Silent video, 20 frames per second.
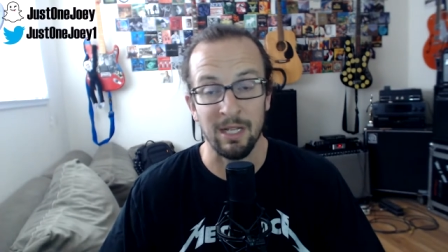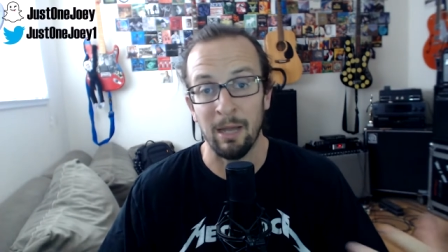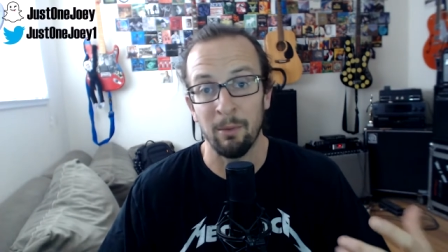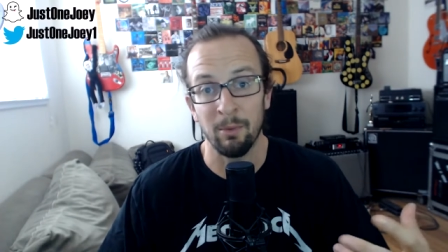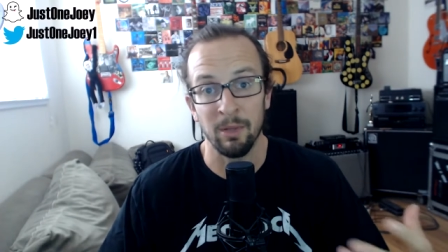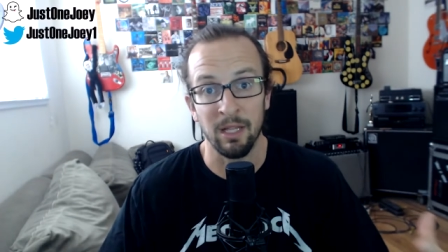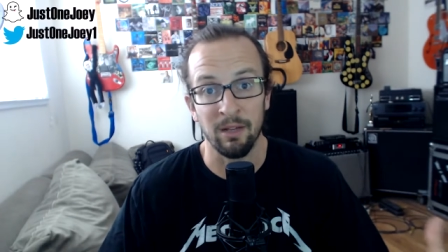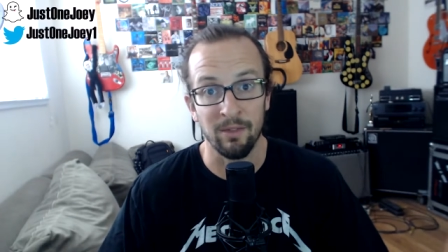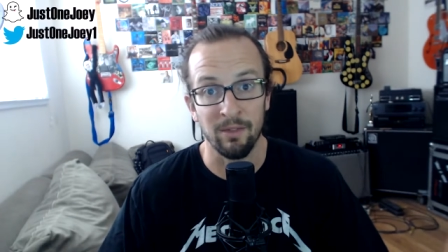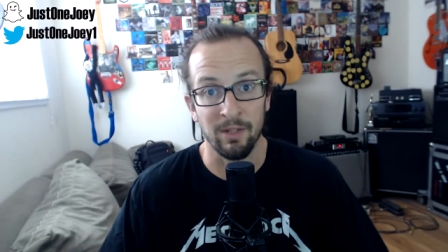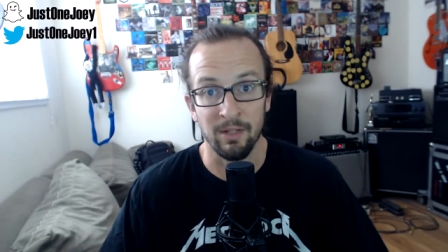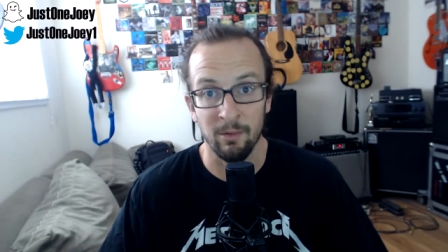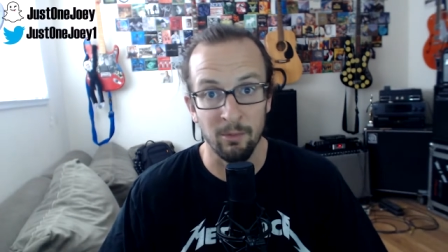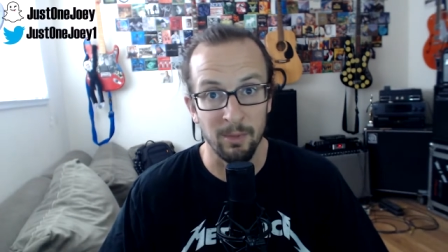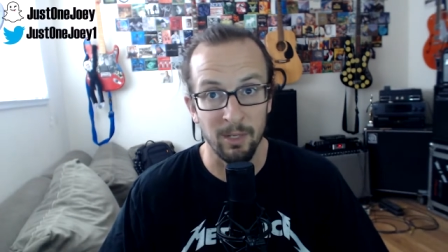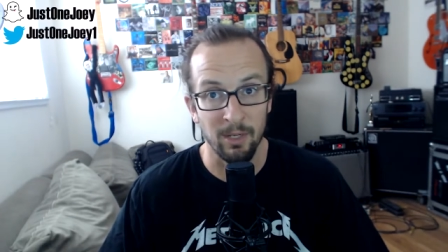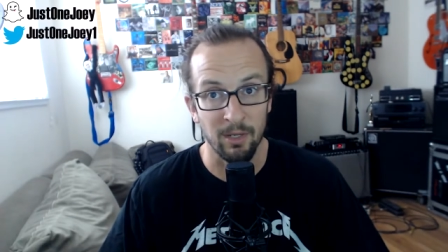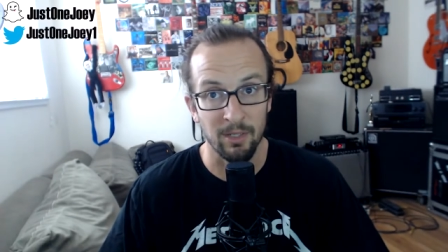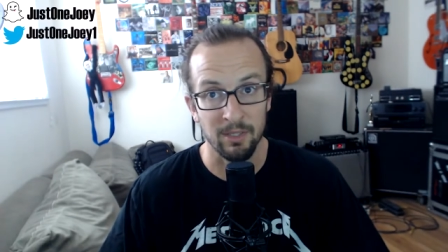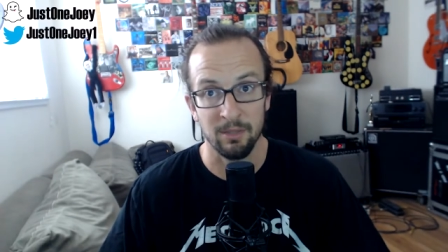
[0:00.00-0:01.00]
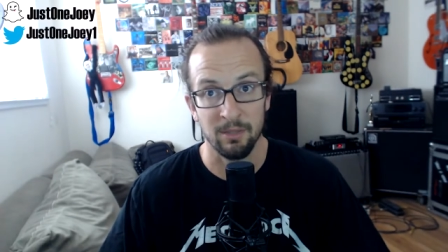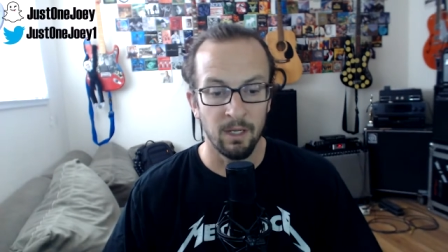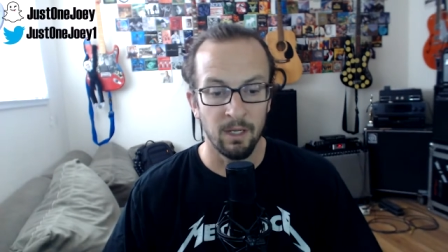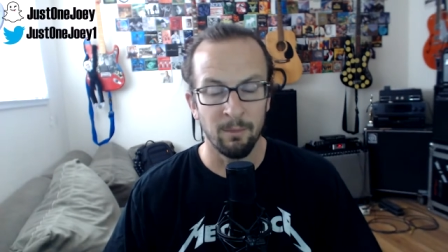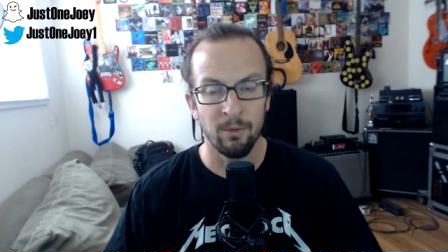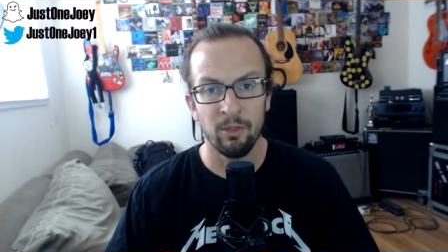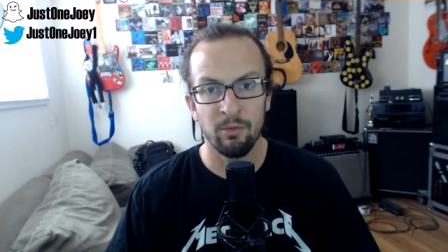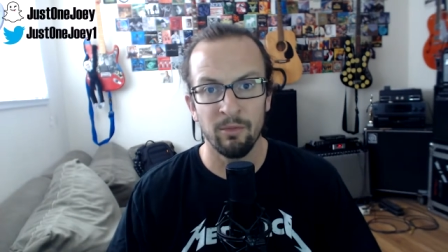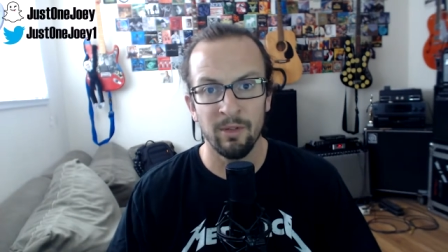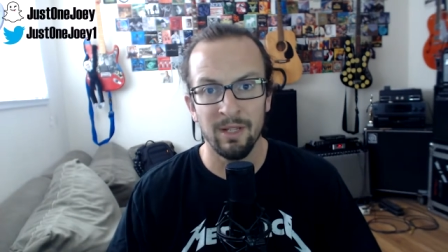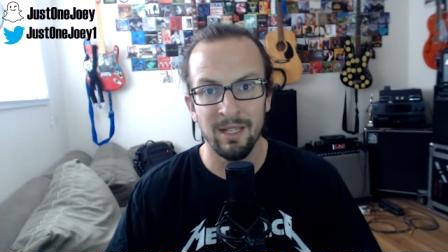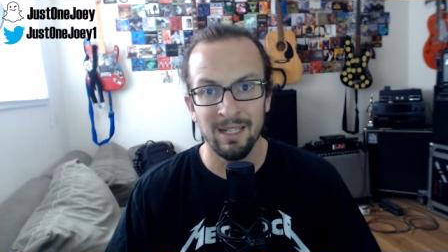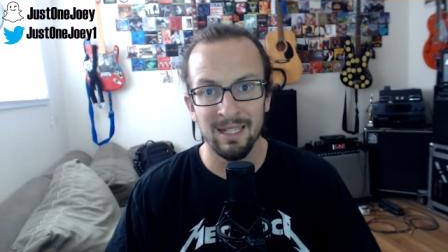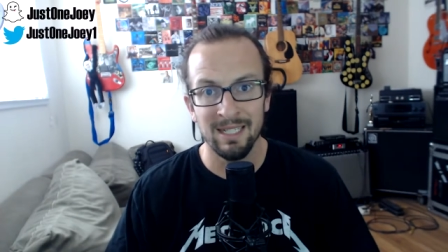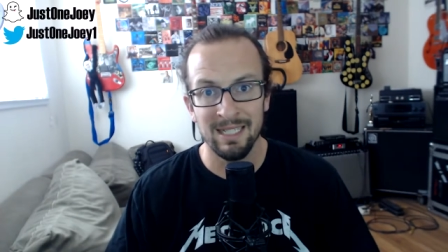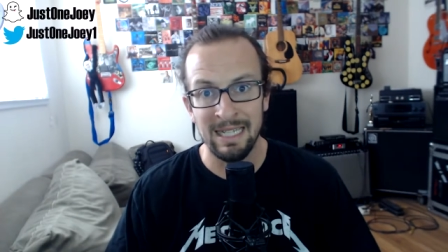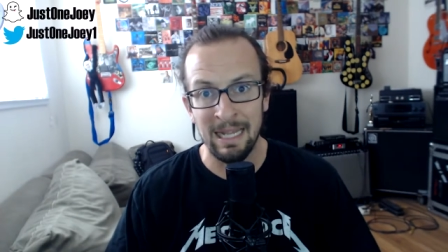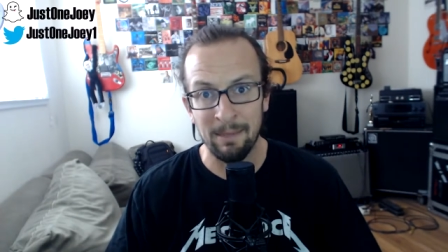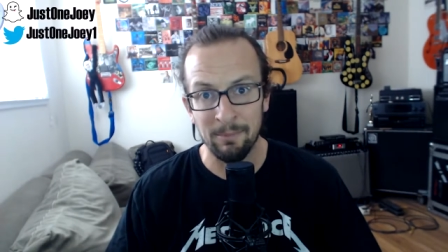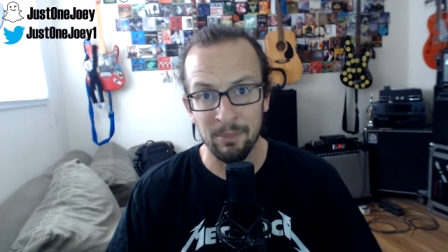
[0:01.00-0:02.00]
I would love it. It would be awesome. Number three,
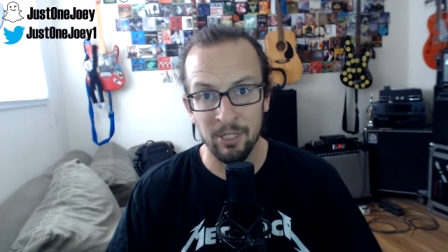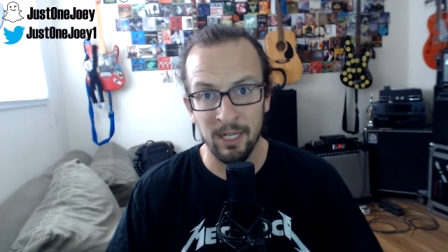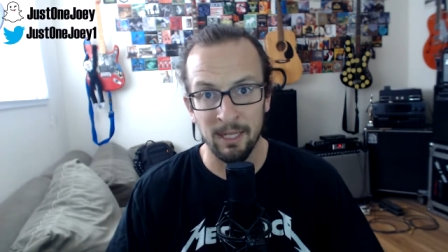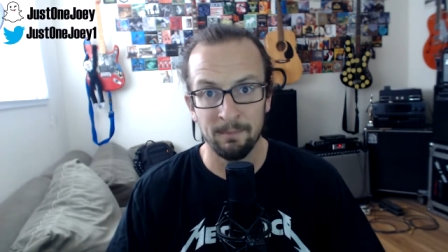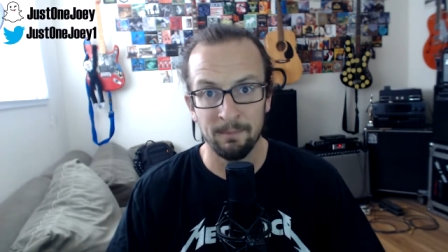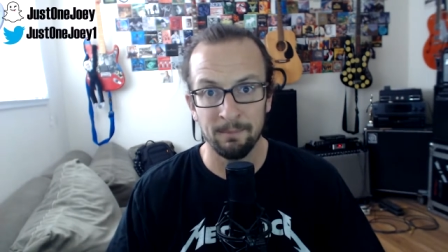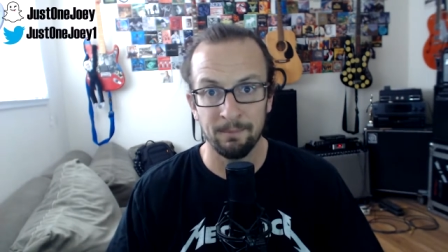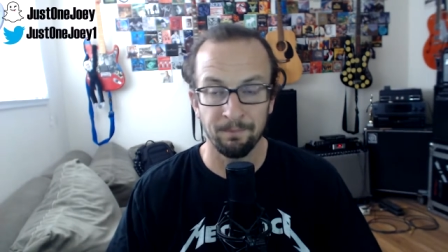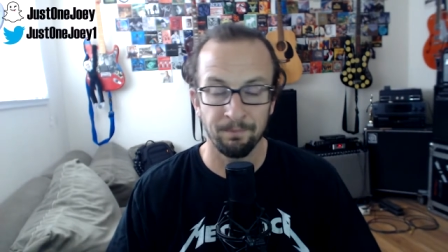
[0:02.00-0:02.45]
Snapchat.